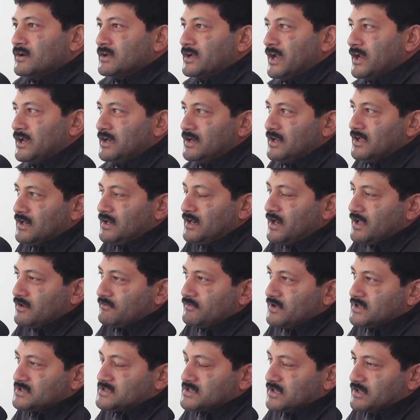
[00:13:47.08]
Indian
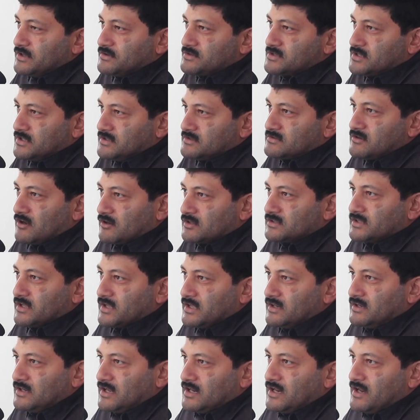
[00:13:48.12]
language solutions or the
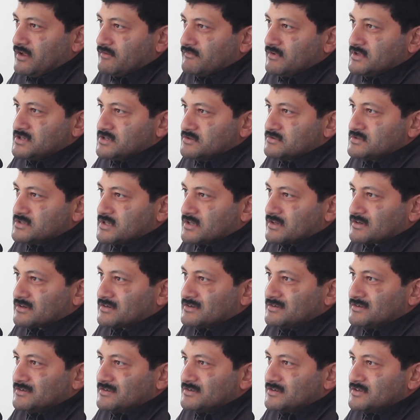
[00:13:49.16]
Indian language user
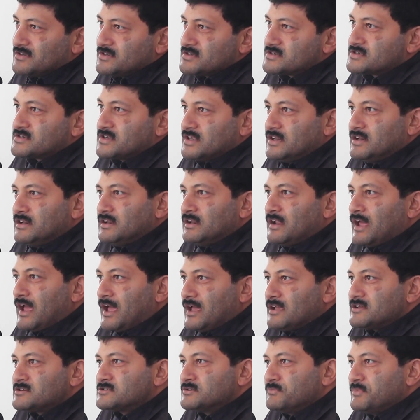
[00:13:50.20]
still
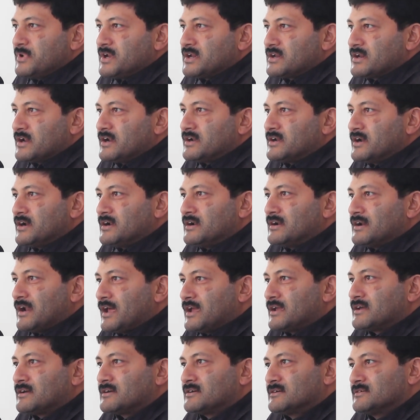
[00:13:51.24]
has to be treated
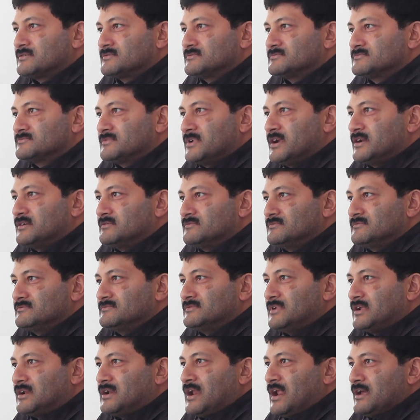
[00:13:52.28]
like
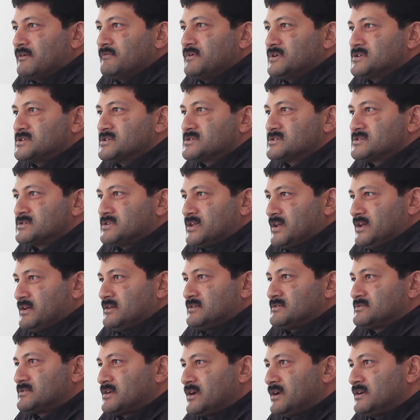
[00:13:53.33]
that language is
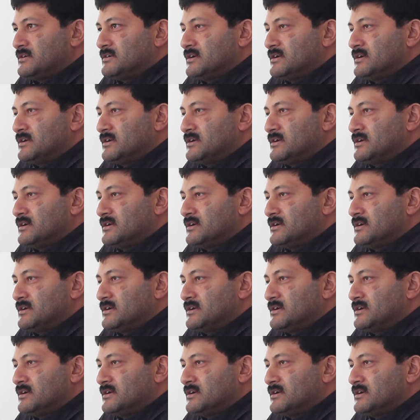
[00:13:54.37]
theirs, right?